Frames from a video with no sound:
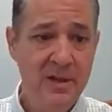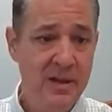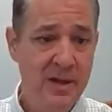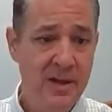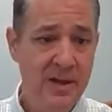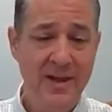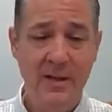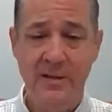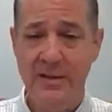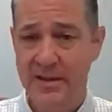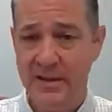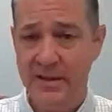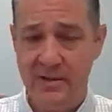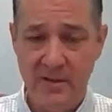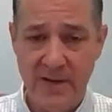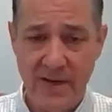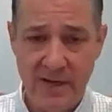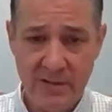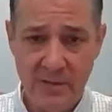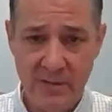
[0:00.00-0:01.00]
uh, how they
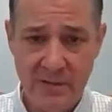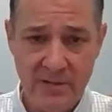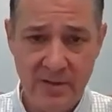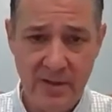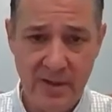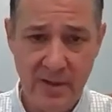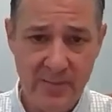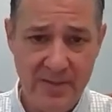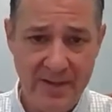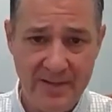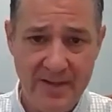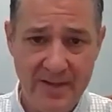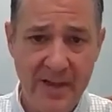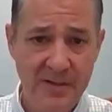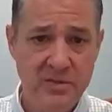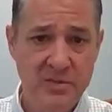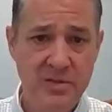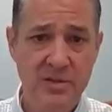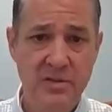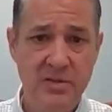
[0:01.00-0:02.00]
interact with uh,
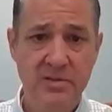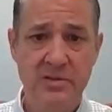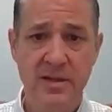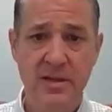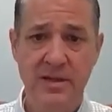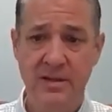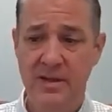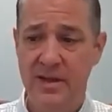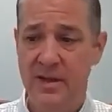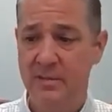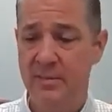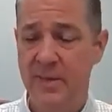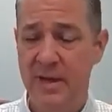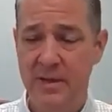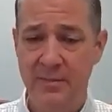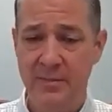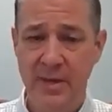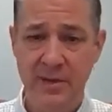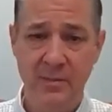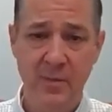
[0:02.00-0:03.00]
medications, and, and many,
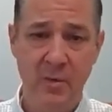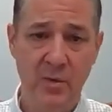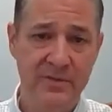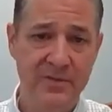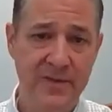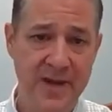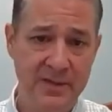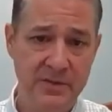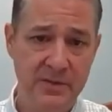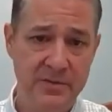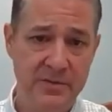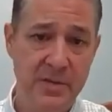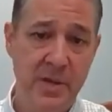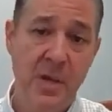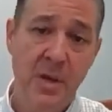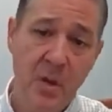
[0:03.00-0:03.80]
many more factors.